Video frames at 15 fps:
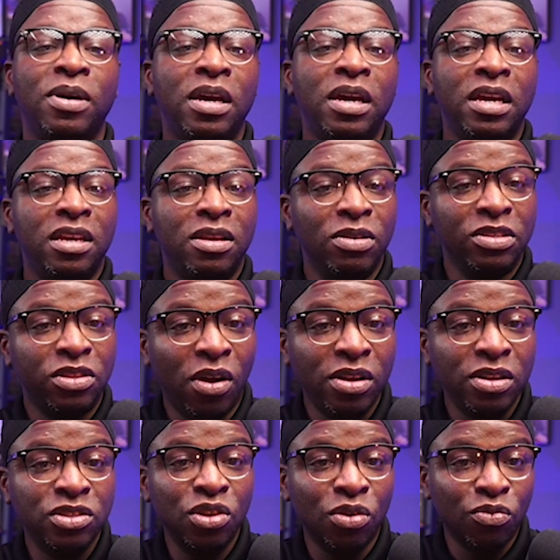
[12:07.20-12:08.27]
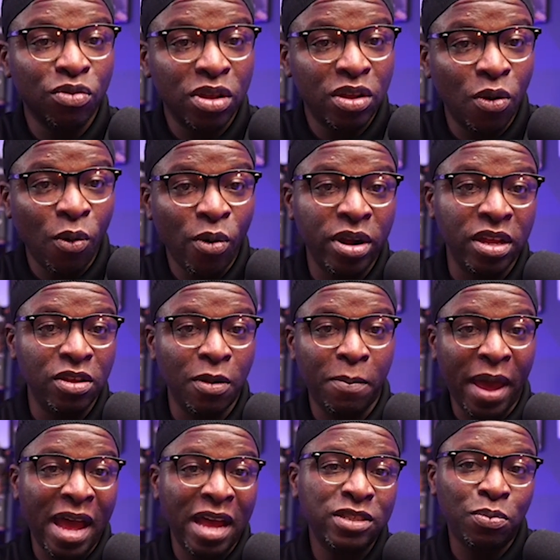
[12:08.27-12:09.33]
So as long as you're recording
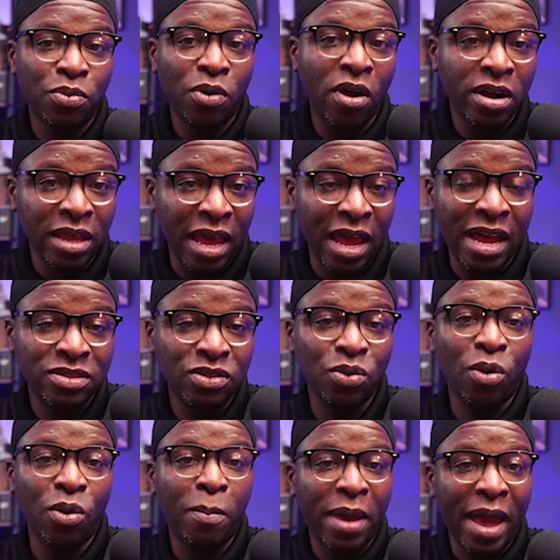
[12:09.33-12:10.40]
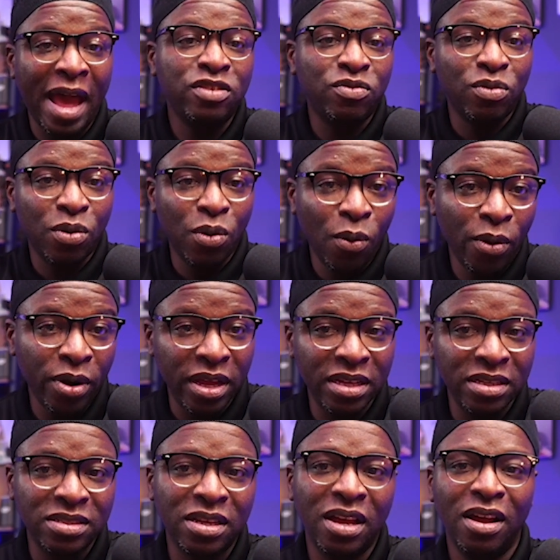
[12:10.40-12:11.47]
your past broadcast or past
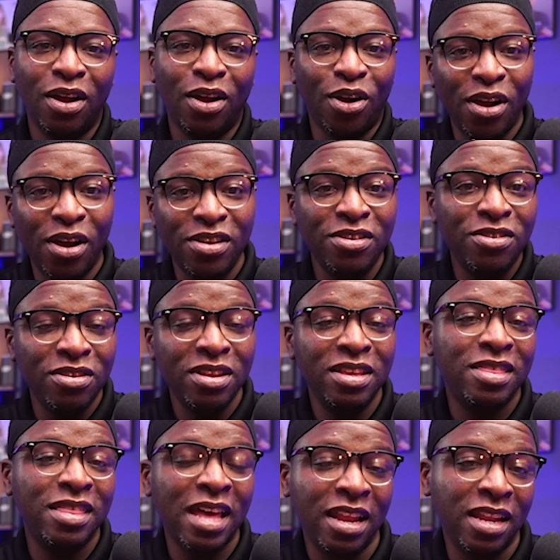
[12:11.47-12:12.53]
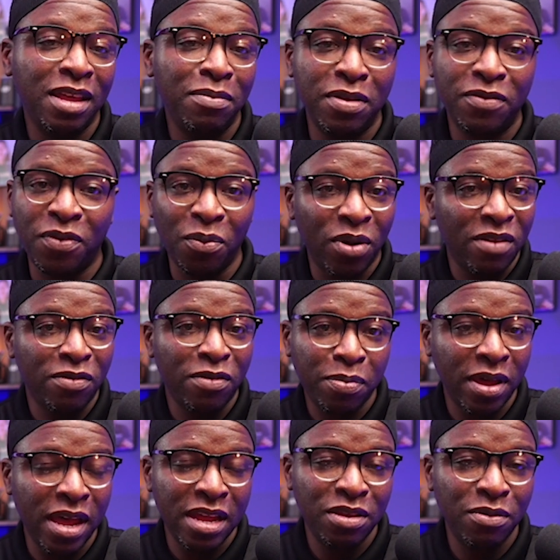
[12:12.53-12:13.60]
recordings are underneath that limit for
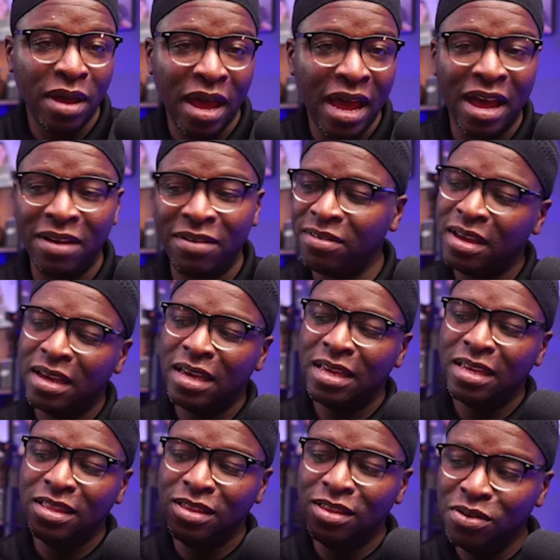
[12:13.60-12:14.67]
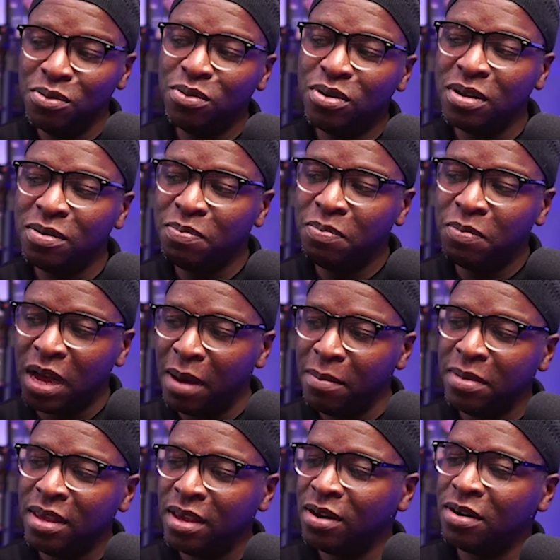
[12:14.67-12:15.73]
whatever plan you have, you could
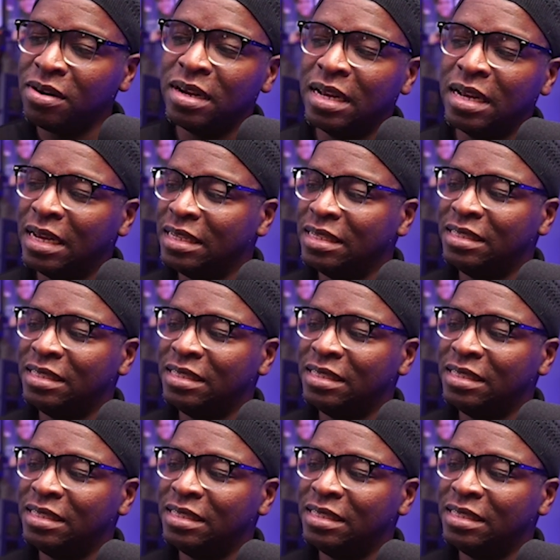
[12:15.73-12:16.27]
come here,